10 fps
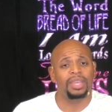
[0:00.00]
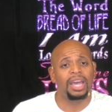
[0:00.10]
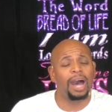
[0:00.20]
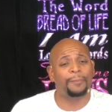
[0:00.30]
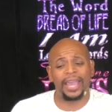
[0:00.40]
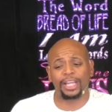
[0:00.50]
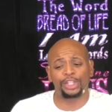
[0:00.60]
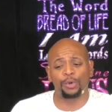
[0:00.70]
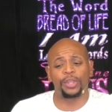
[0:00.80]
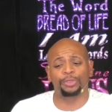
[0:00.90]
Habakkuk
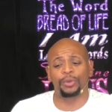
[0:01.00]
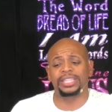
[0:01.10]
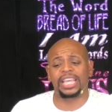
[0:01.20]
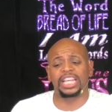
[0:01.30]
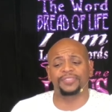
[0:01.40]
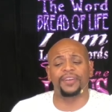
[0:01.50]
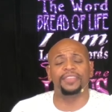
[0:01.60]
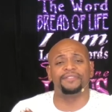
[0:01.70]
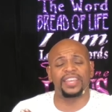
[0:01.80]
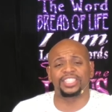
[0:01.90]
2 and 3 says, For the
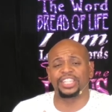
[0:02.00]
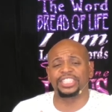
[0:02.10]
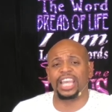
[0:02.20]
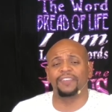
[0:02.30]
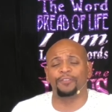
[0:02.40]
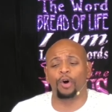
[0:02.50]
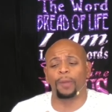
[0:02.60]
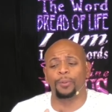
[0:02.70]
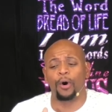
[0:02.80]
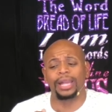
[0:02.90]
vision is yet for an
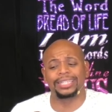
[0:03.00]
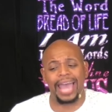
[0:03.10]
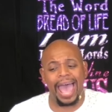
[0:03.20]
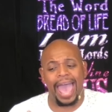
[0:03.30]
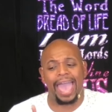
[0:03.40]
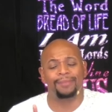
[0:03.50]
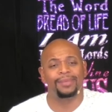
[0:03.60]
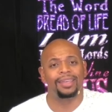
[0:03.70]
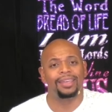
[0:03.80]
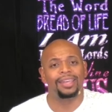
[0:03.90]
appointed time.
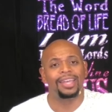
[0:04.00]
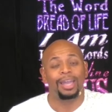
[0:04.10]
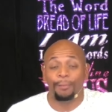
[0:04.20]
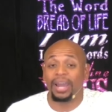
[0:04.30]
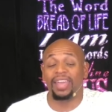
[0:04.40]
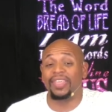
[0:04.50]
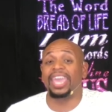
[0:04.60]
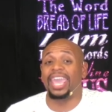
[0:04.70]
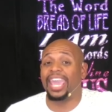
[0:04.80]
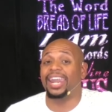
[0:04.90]
But in the
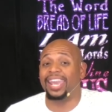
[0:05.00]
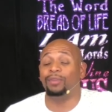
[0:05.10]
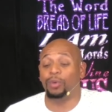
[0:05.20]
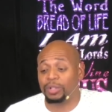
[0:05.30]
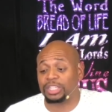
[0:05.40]
end, it will